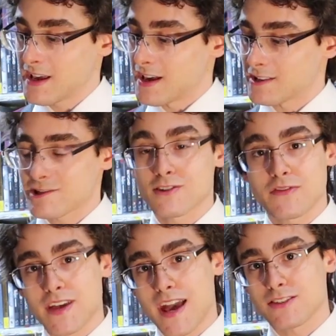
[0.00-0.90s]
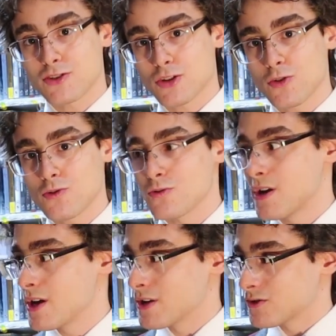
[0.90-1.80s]
and sure enough they had 2
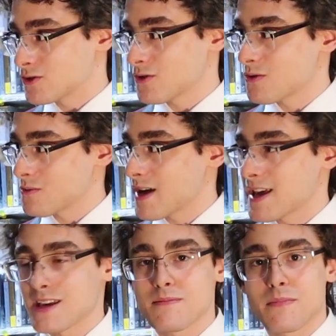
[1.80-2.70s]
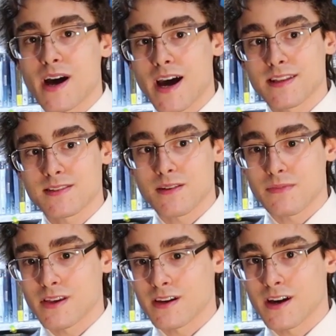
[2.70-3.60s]
stowed away hidden behind
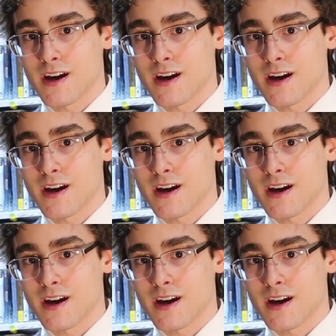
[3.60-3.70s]
something,